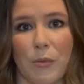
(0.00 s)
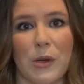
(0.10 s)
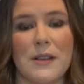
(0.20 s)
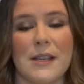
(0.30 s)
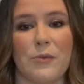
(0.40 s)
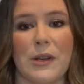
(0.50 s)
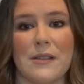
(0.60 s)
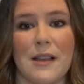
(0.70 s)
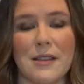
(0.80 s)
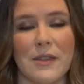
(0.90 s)
books and brings
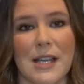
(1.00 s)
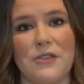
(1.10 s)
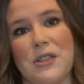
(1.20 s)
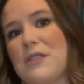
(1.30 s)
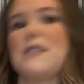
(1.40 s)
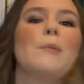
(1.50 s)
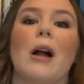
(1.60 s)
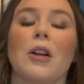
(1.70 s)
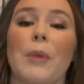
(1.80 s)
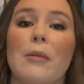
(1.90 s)
lots of attention to
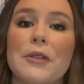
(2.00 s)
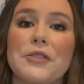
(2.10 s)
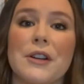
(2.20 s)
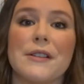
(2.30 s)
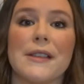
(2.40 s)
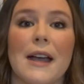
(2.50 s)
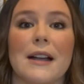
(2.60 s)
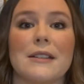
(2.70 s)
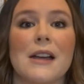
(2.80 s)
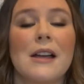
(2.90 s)
smaller publishers
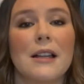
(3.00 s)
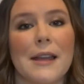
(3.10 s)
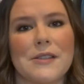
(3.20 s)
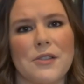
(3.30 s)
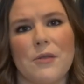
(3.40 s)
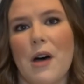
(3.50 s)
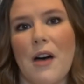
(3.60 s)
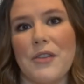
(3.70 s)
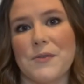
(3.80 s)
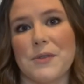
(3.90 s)
and lesser known
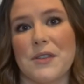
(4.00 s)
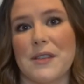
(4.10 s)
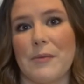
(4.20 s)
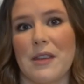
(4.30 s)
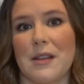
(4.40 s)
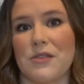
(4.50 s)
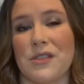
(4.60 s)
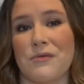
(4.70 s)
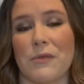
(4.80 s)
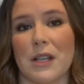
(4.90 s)
authors, which is something that is
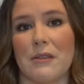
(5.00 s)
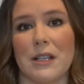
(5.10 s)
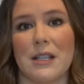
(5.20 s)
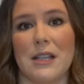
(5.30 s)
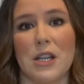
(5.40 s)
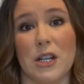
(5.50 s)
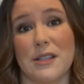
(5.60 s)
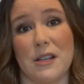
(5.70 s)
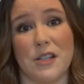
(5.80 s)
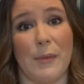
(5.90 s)
just really, really near and
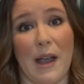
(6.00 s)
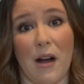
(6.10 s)
dear to my